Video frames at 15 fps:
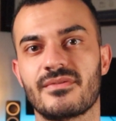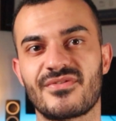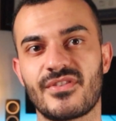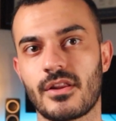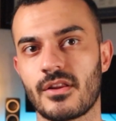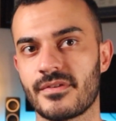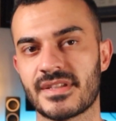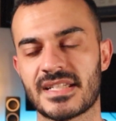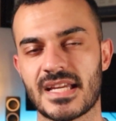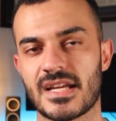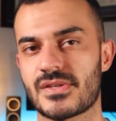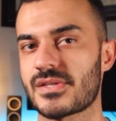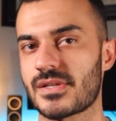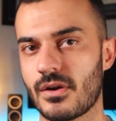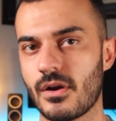fell on the
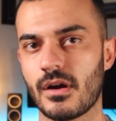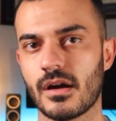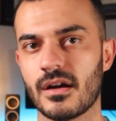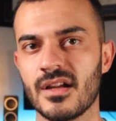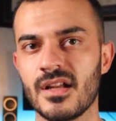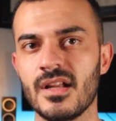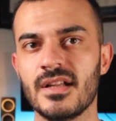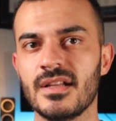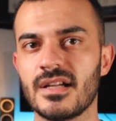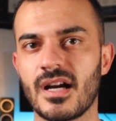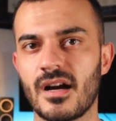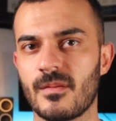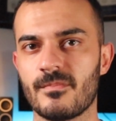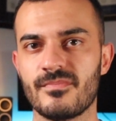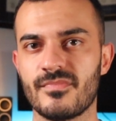guest's car?
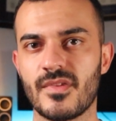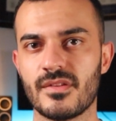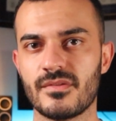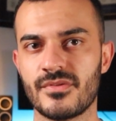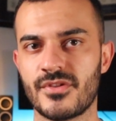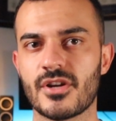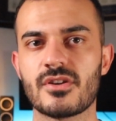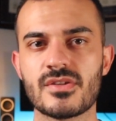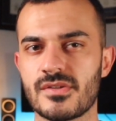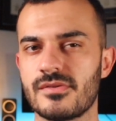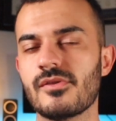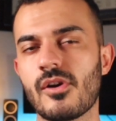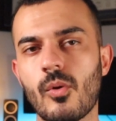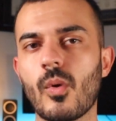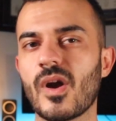There is
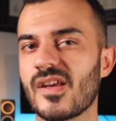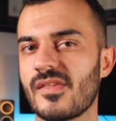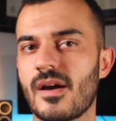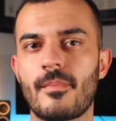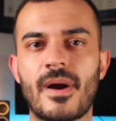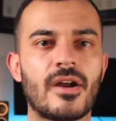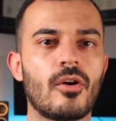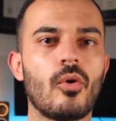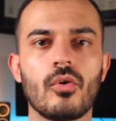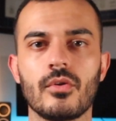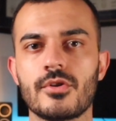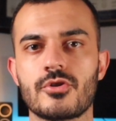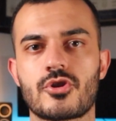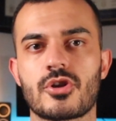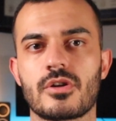no way that my old
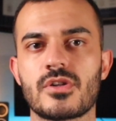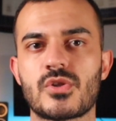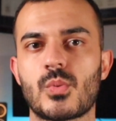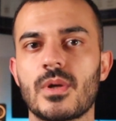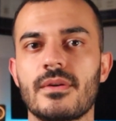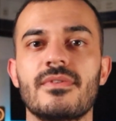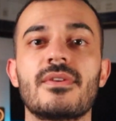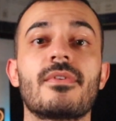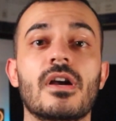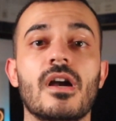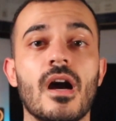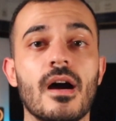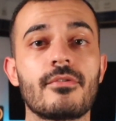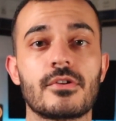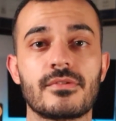insurance would have even
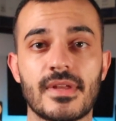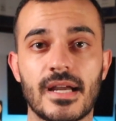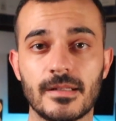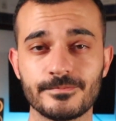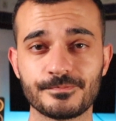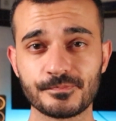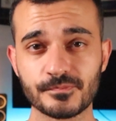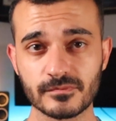covered that.